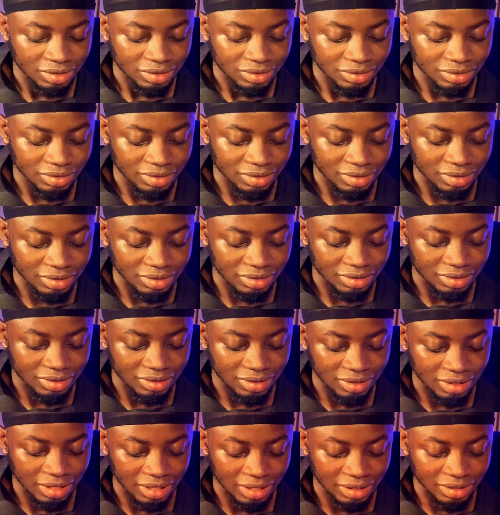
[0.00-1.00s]
You see,
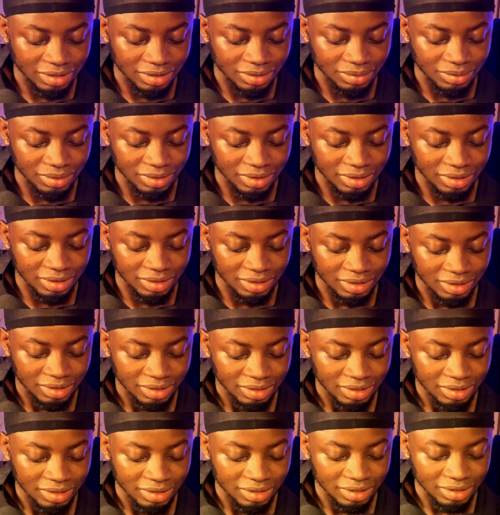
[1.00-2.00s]
like the way
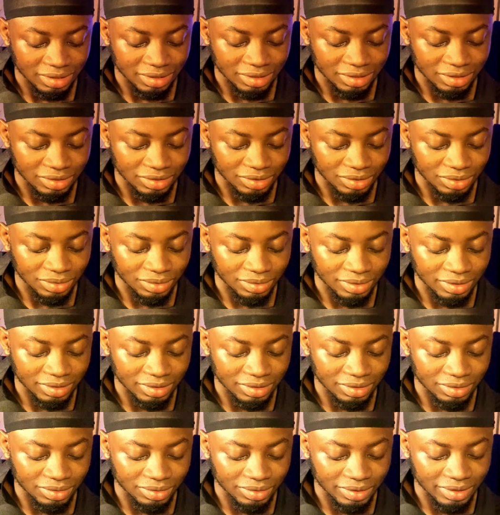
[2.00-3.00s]
it is
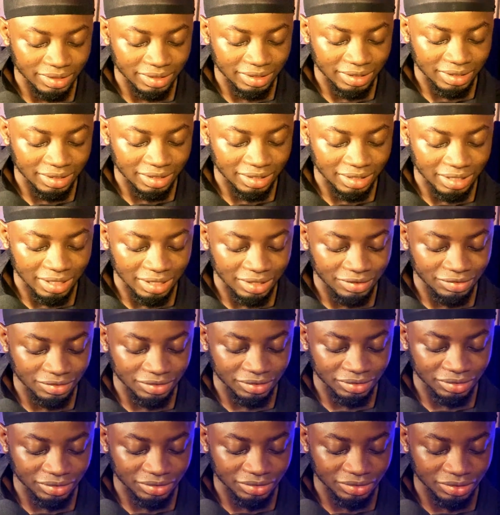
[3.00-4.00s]
always looking like
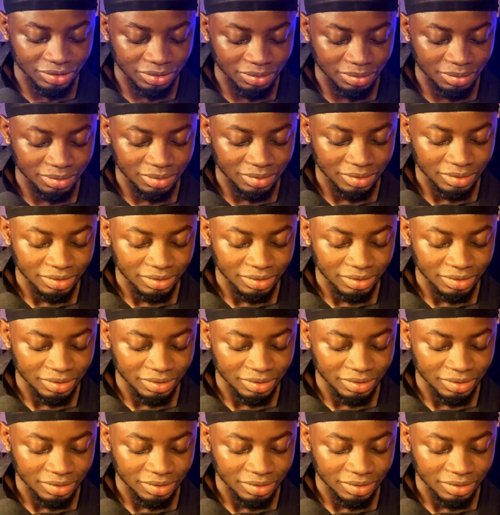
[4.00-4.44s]
Photoshop.